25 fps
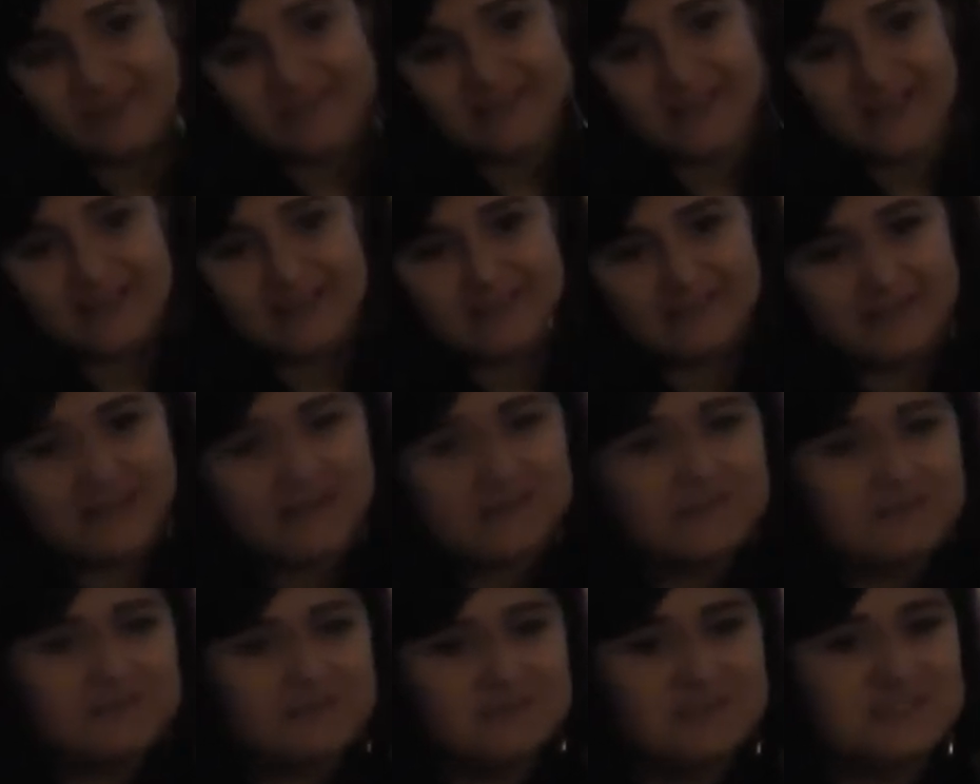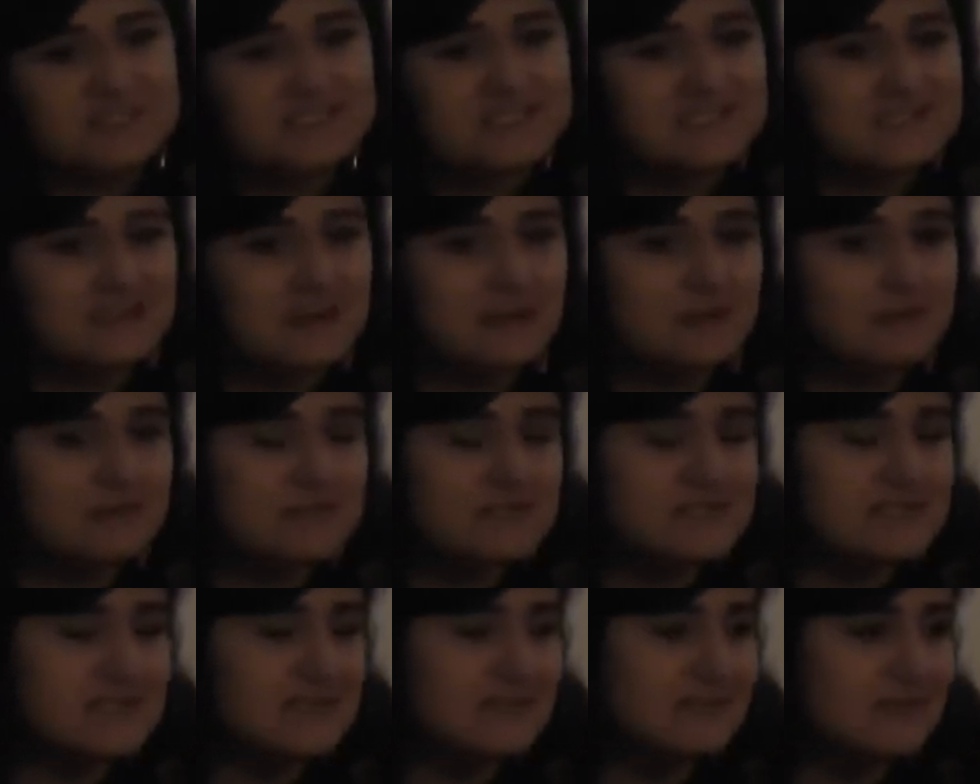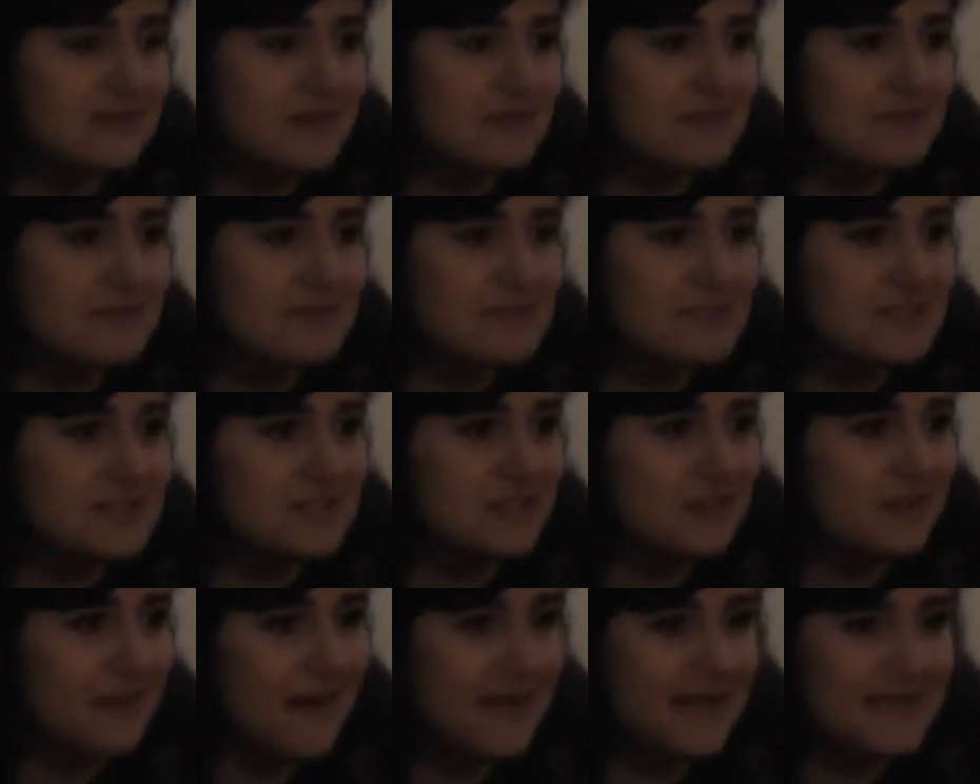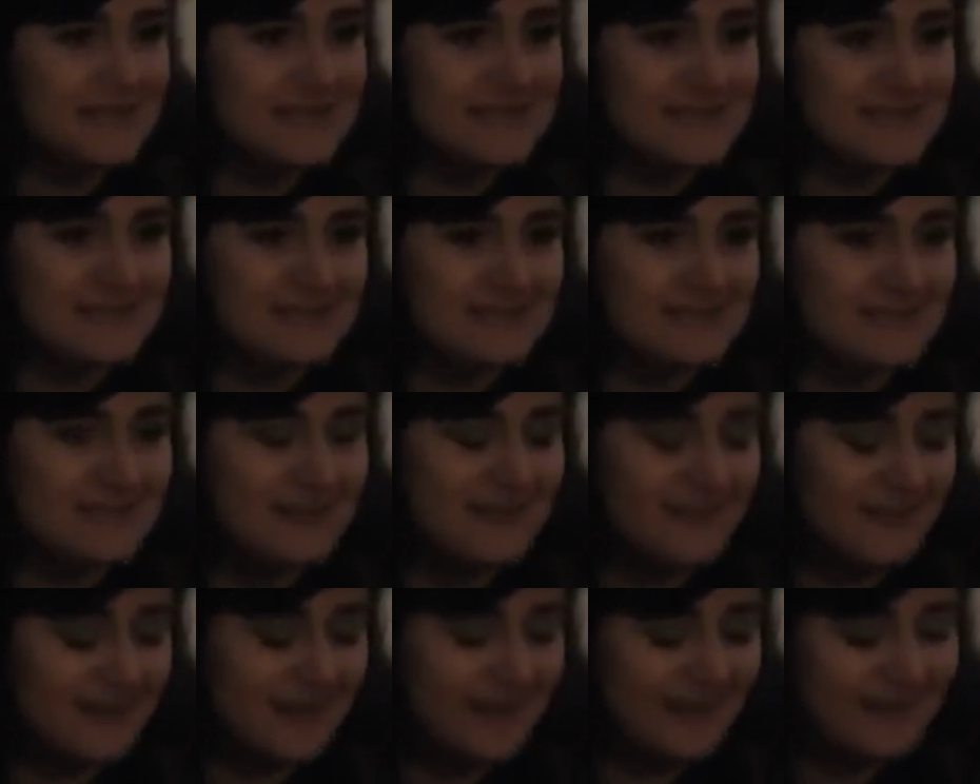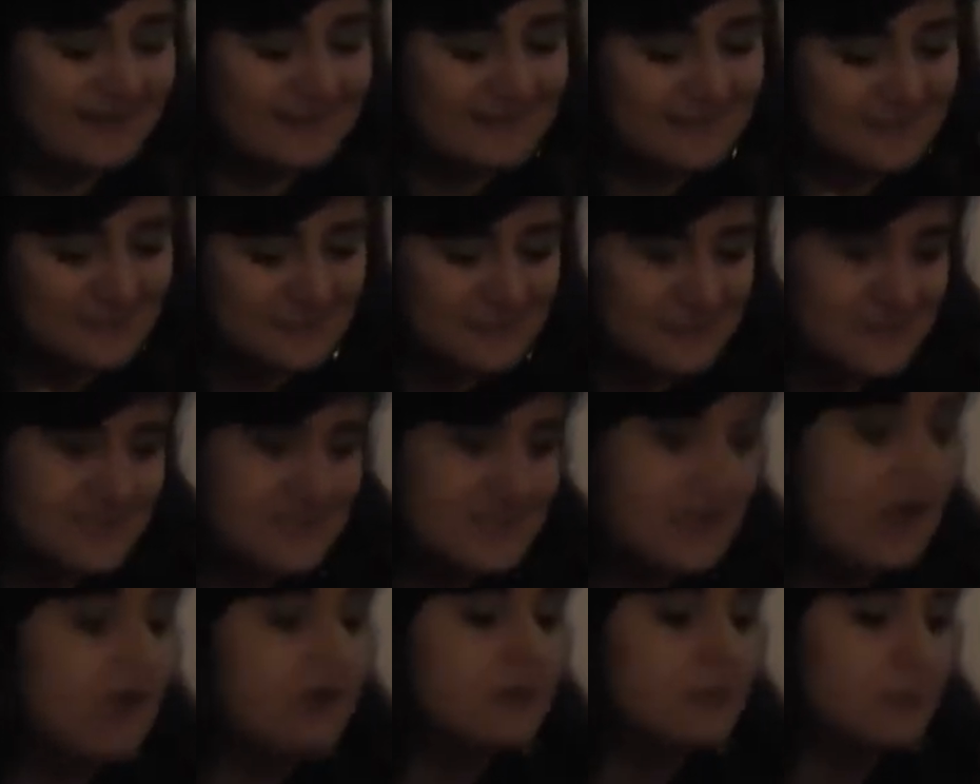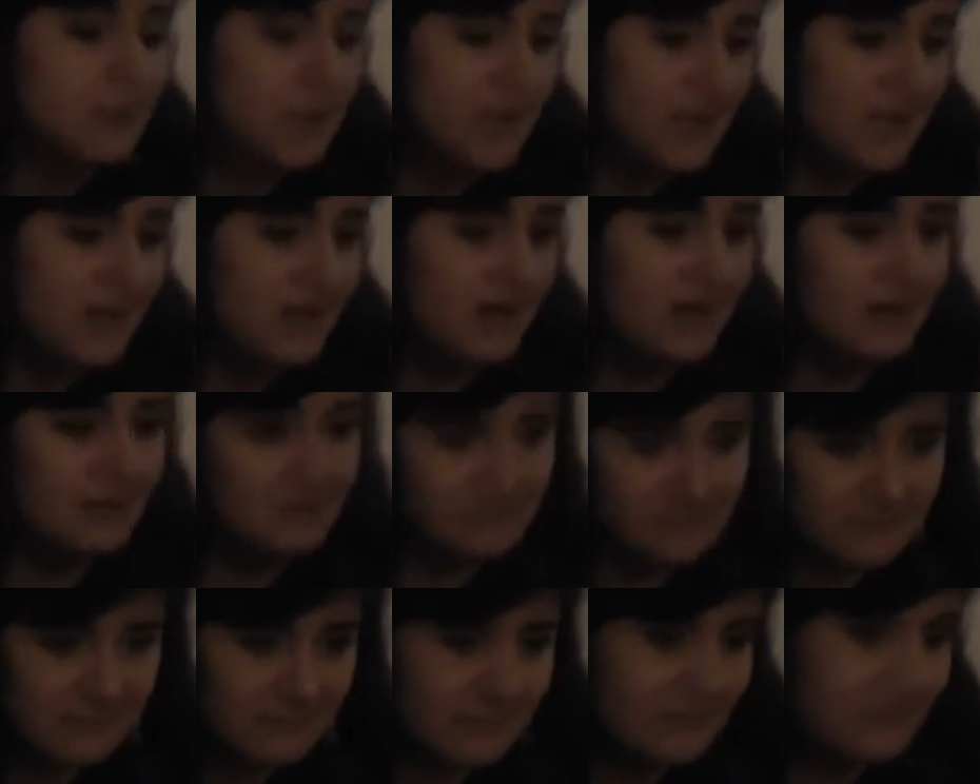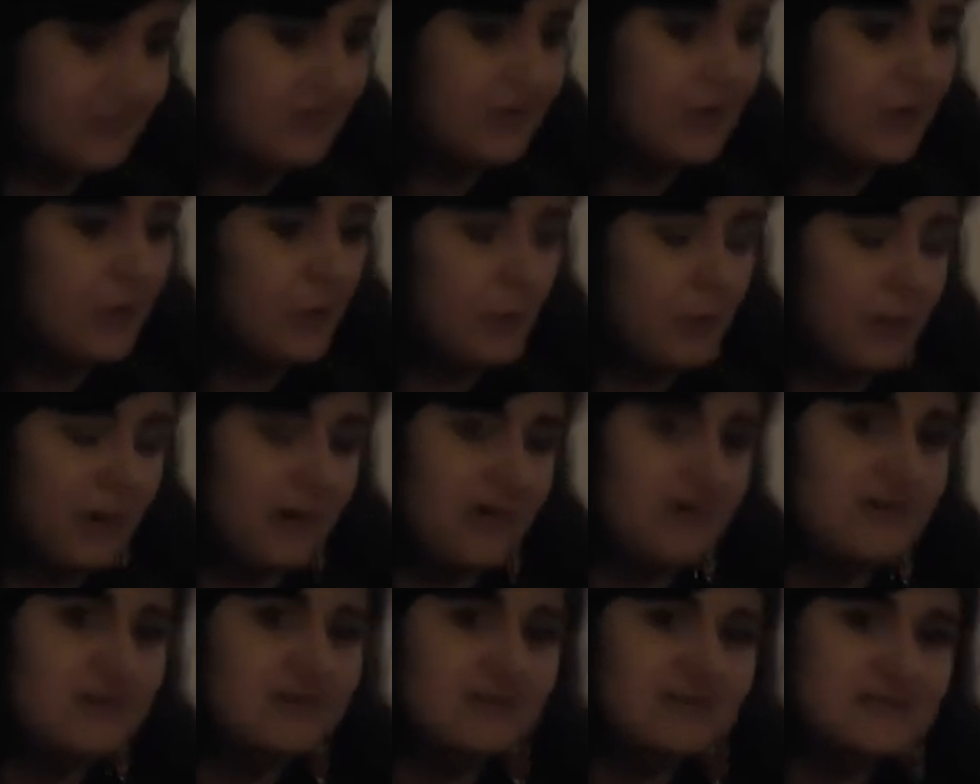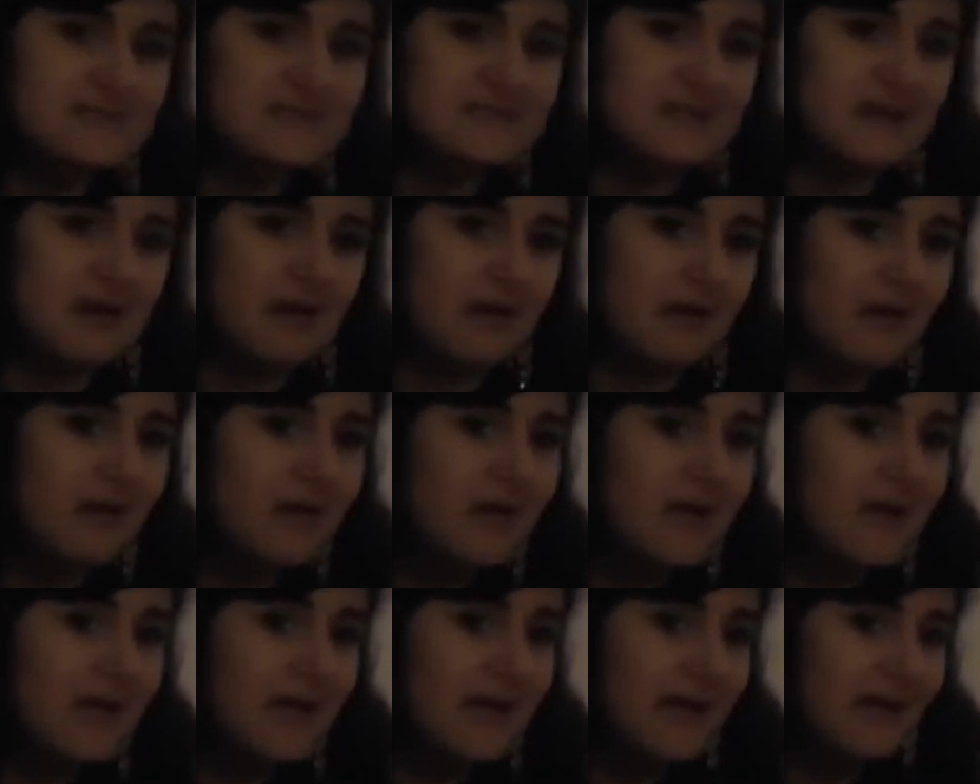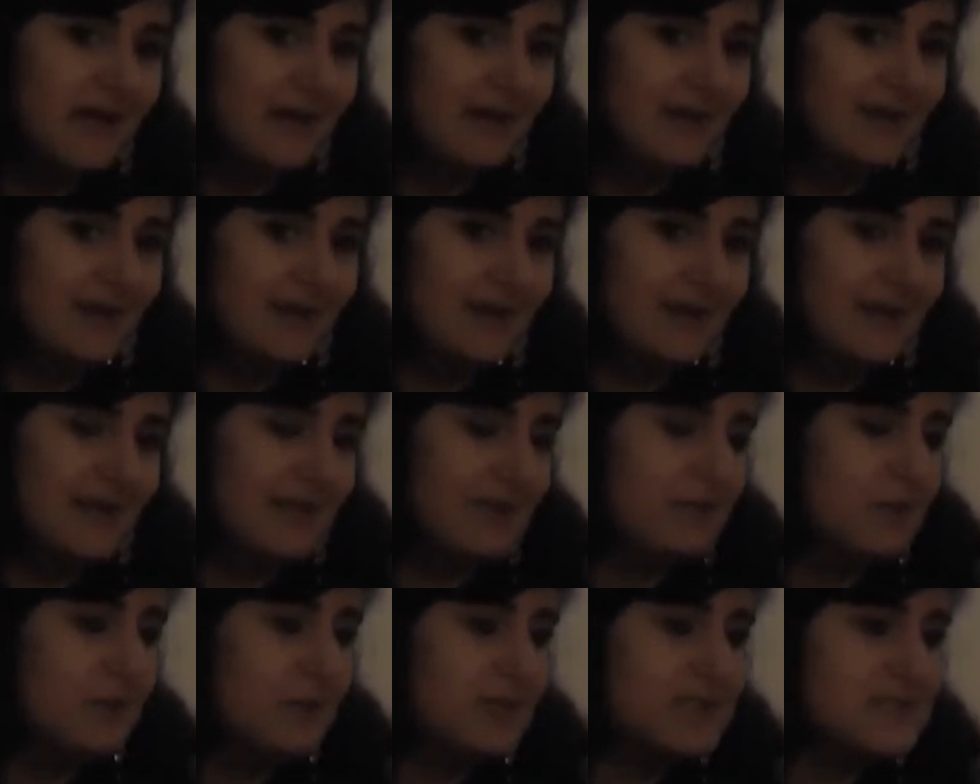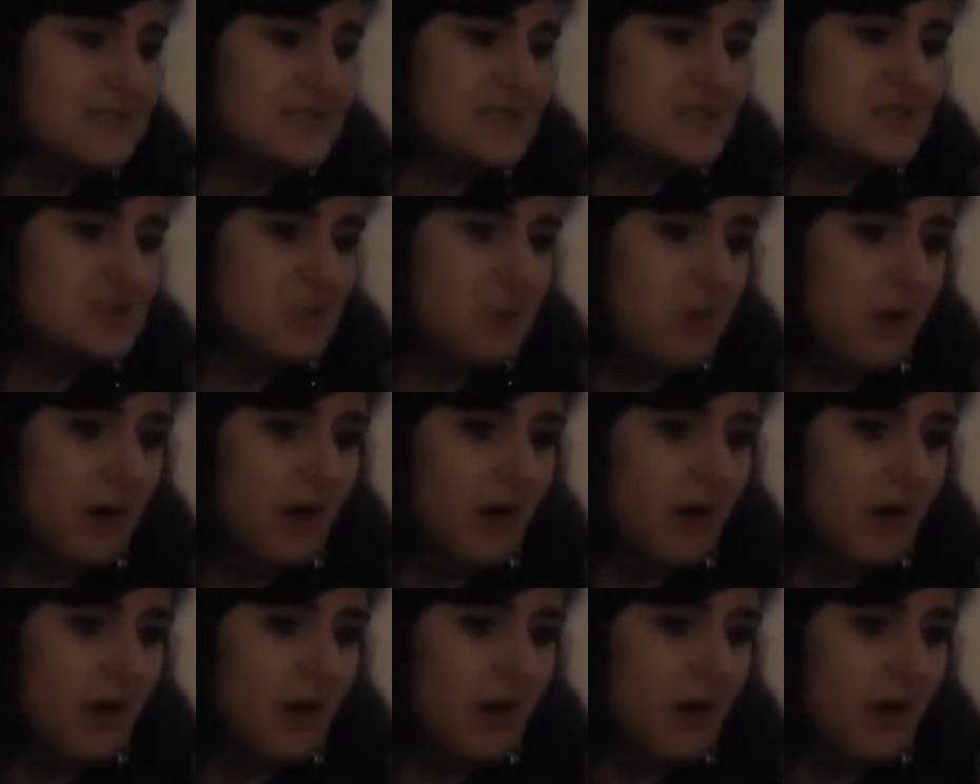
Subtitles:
A refugee is always a refugee who is not welcome nowhere. So it wasn't so